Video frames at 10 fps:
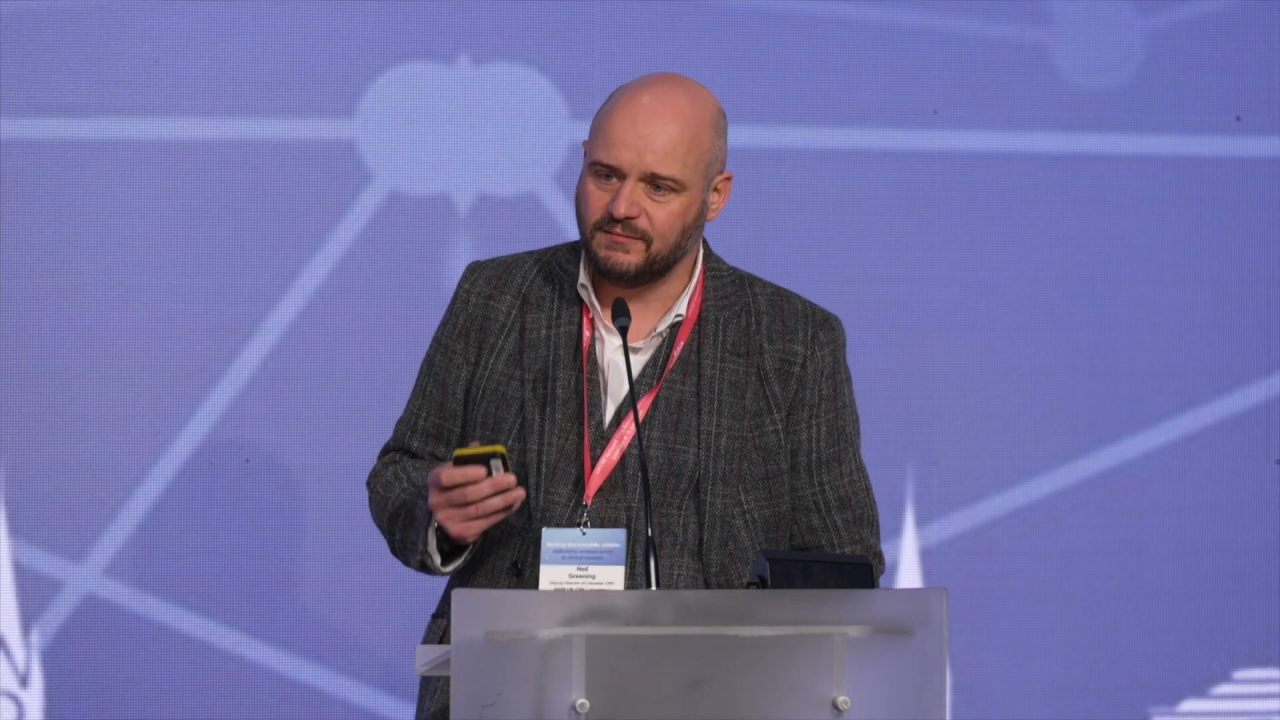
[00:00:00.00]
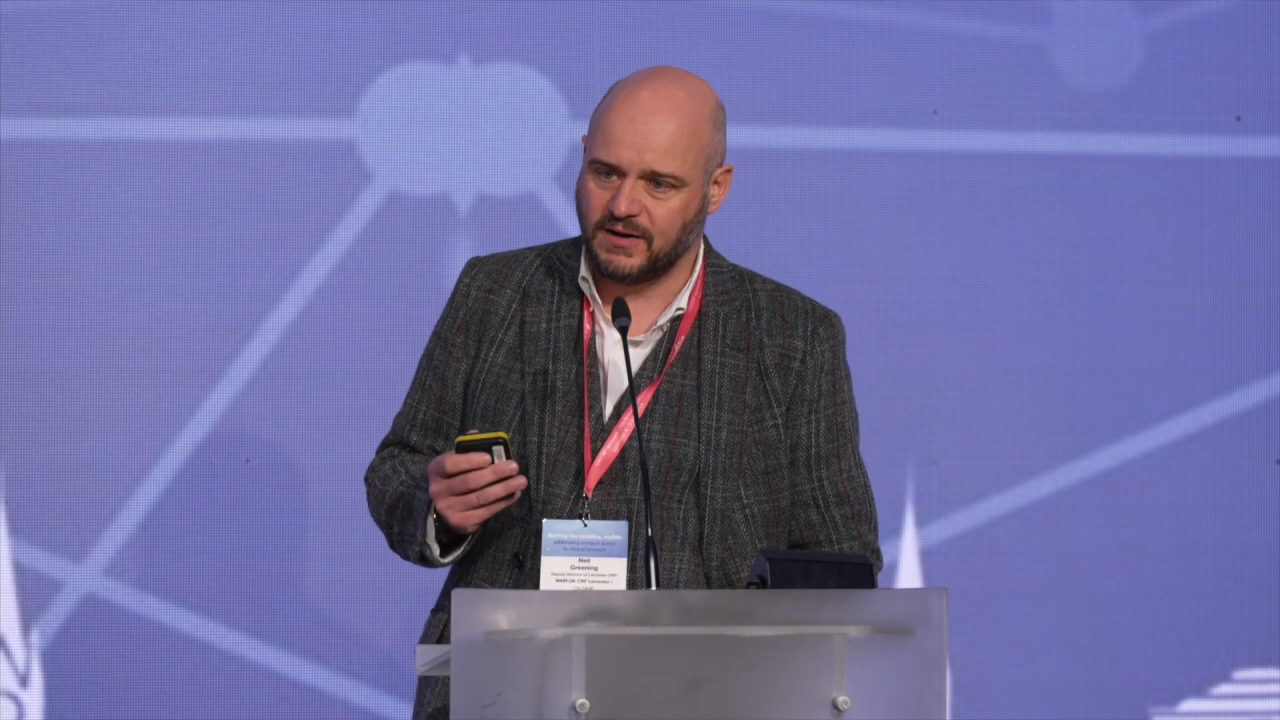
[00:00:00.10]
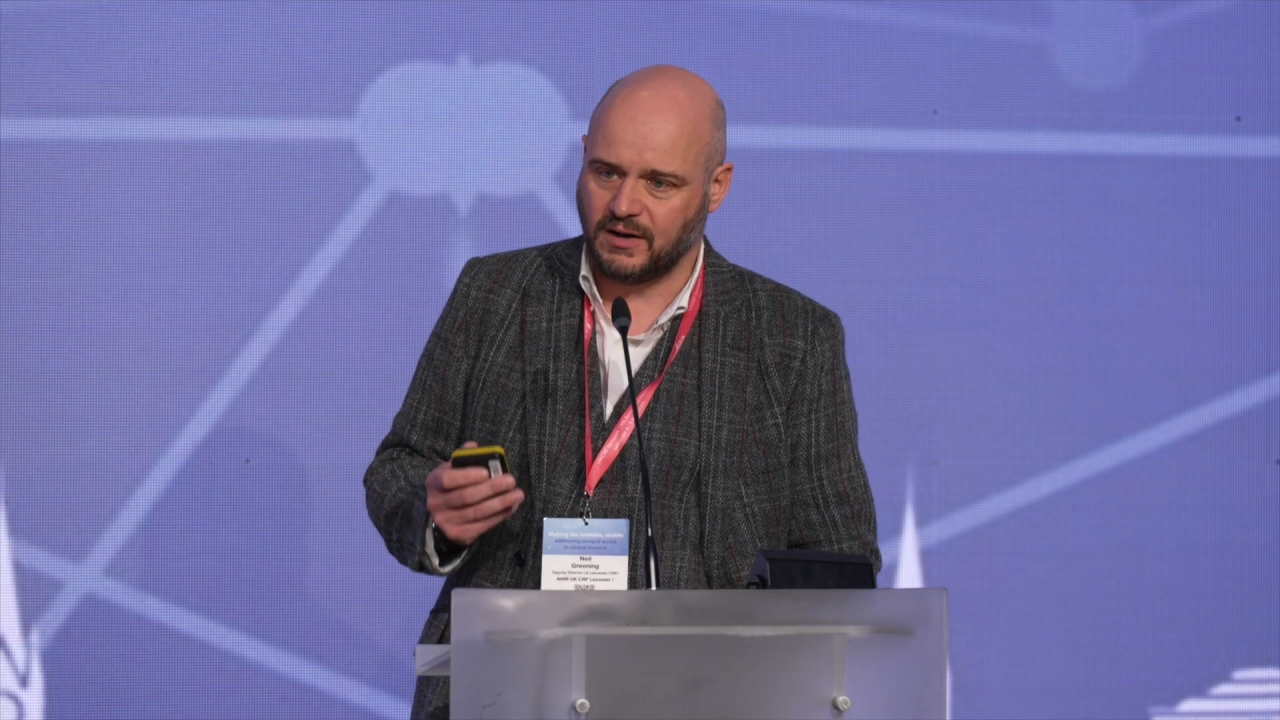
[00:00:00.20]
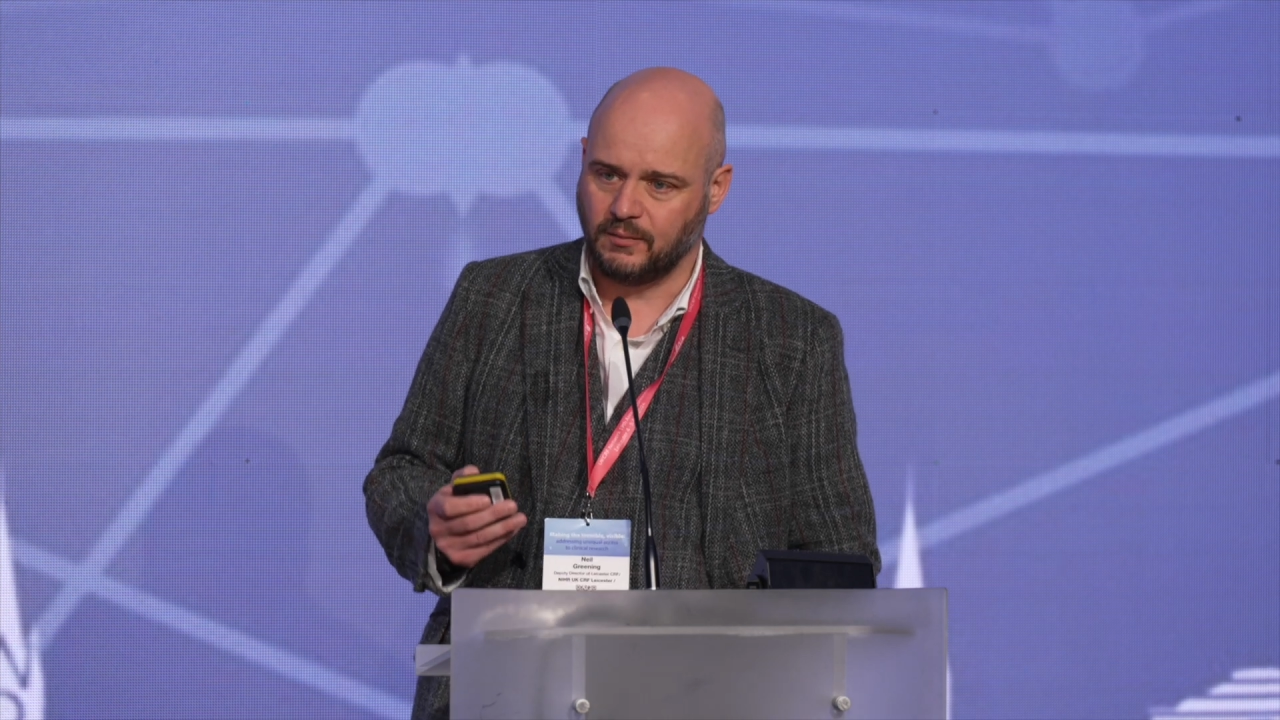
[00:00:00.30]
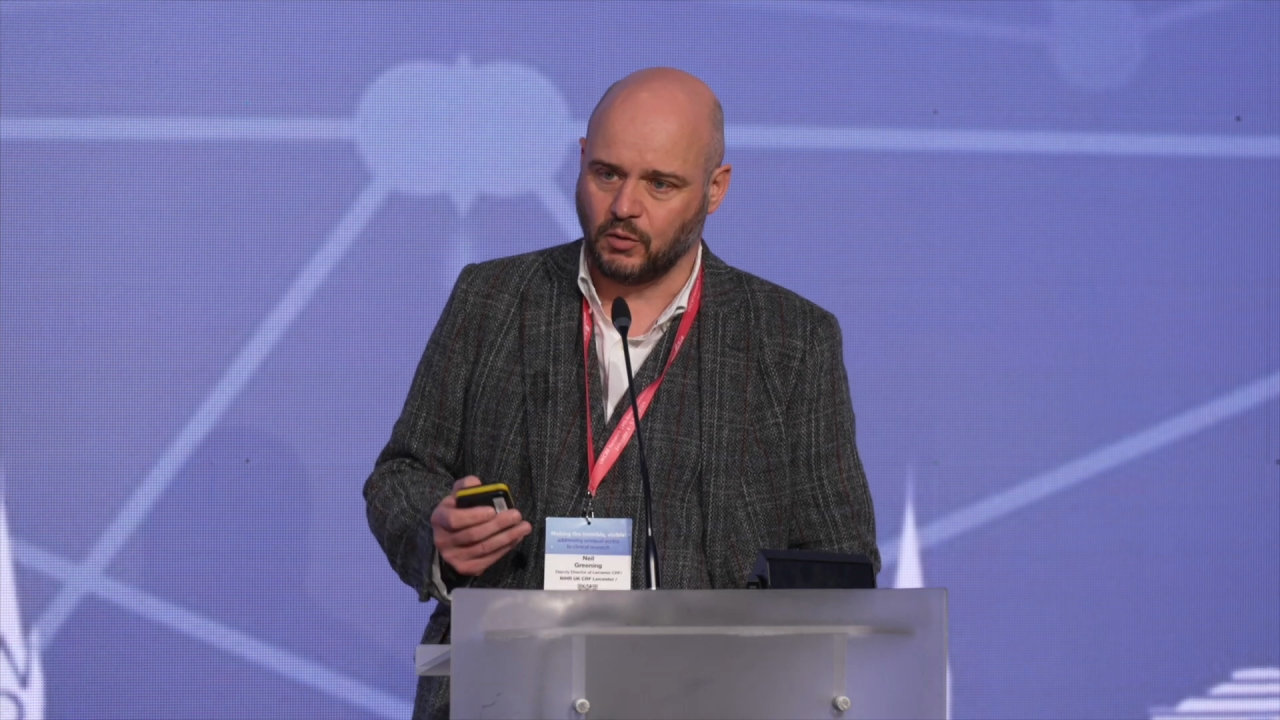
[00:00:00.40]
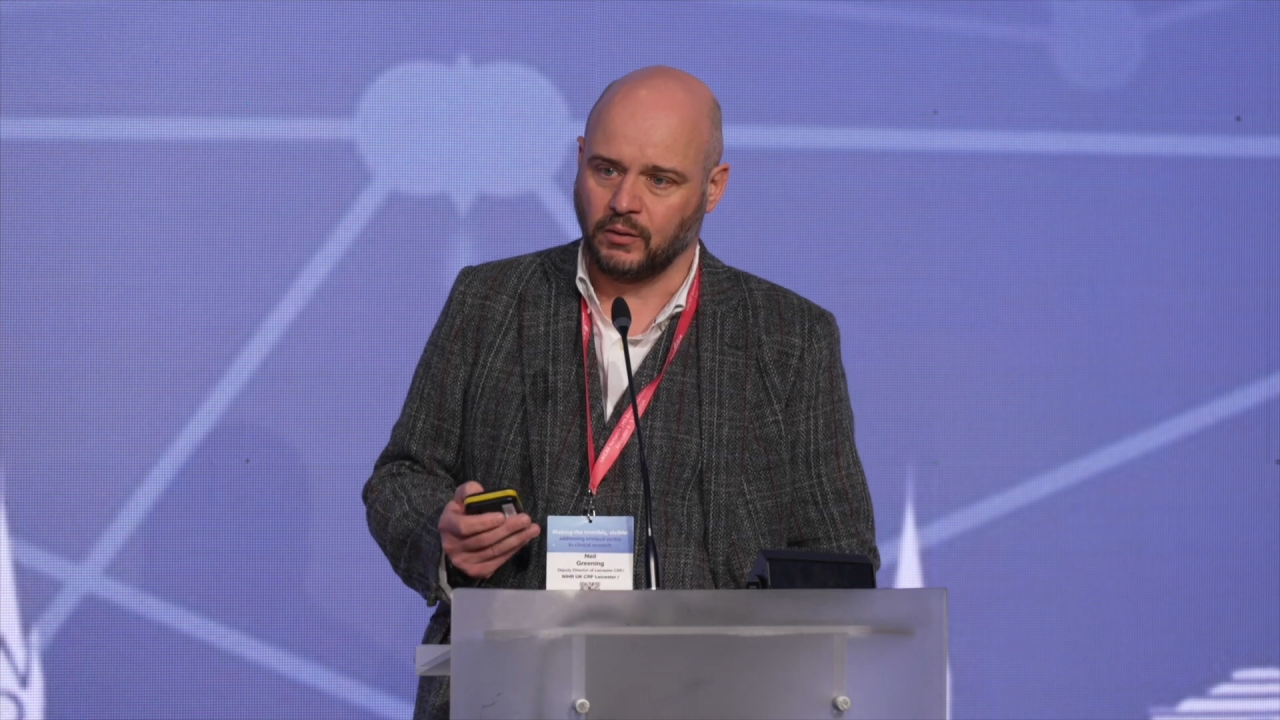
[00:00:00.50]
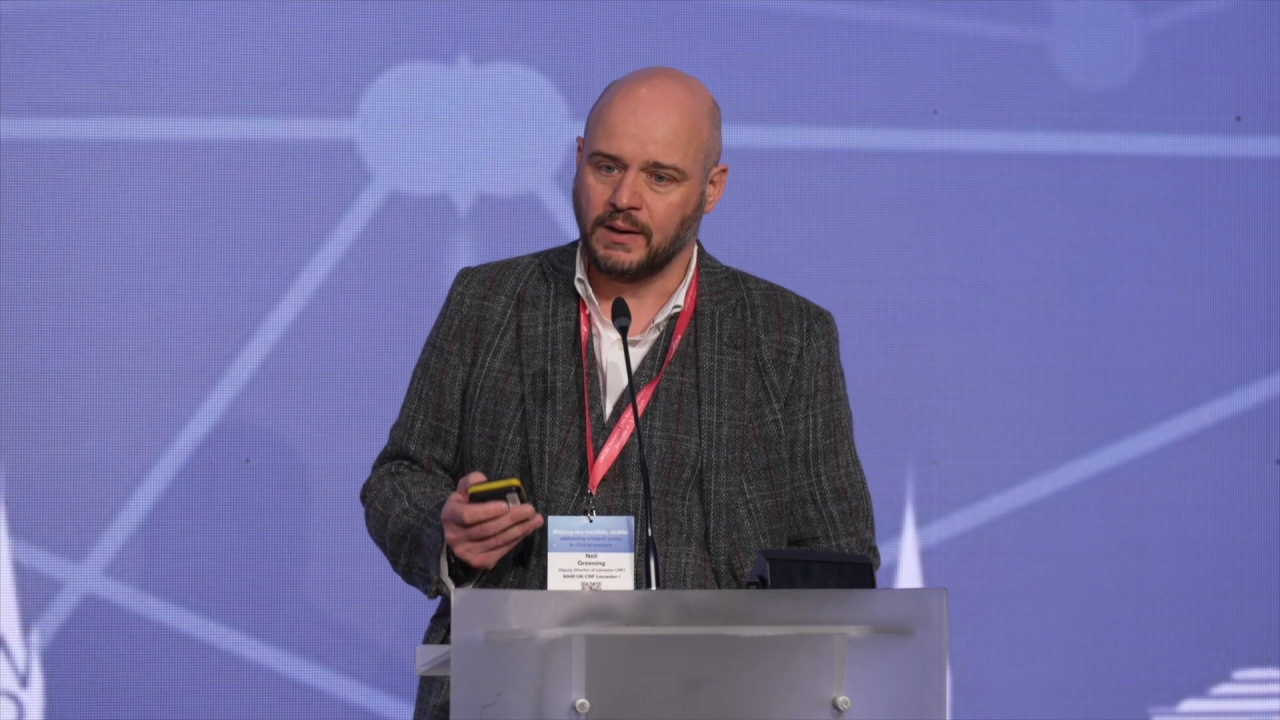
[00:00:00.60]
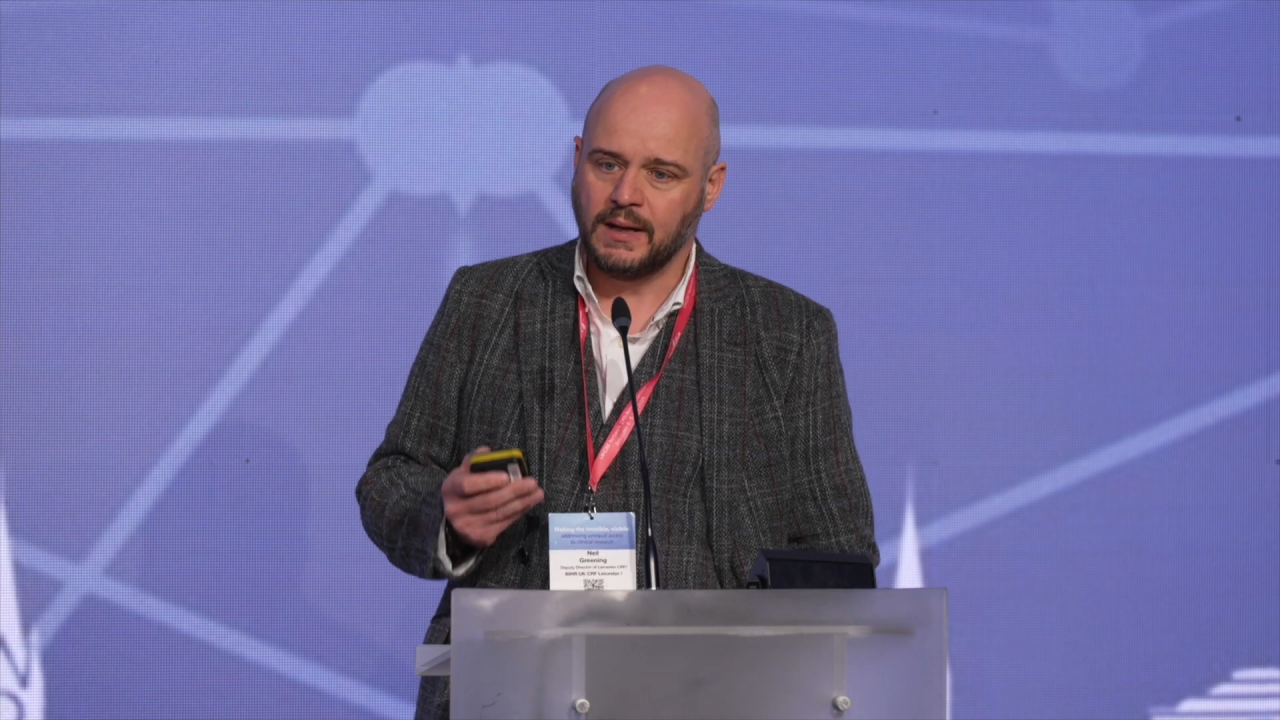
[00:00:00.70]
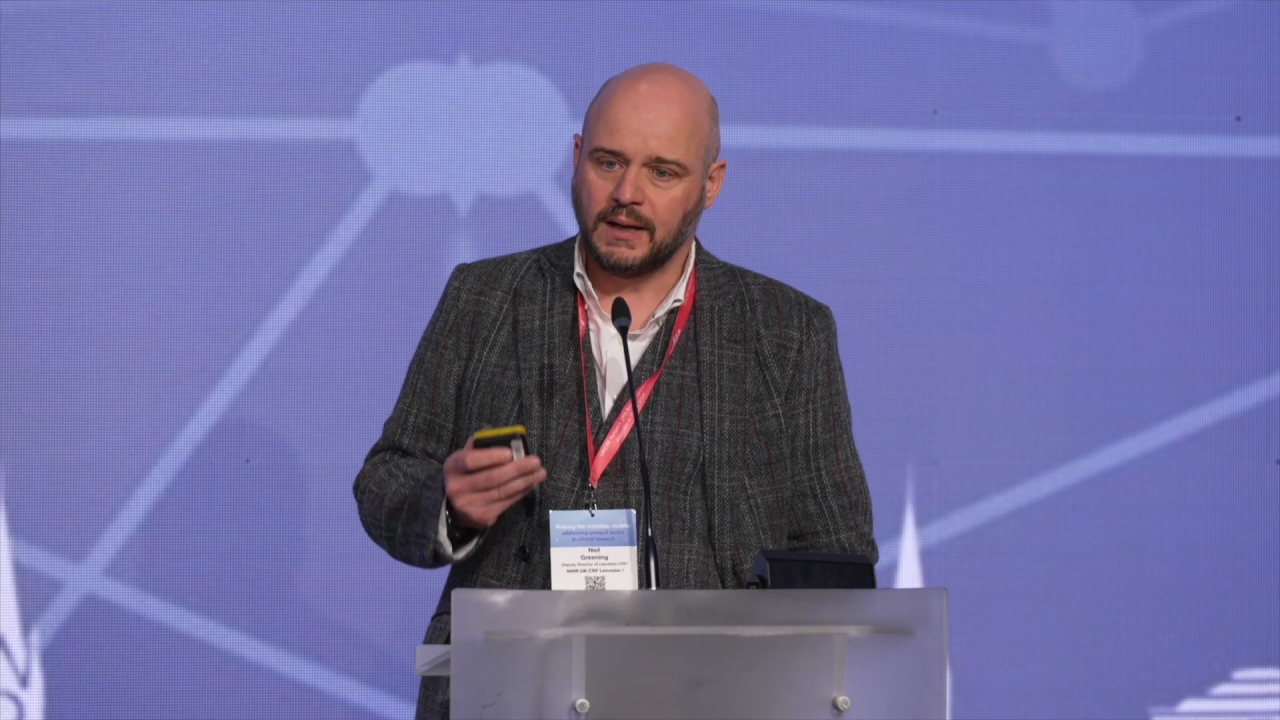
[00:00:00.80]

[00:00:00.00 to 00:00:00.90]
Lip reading: variable.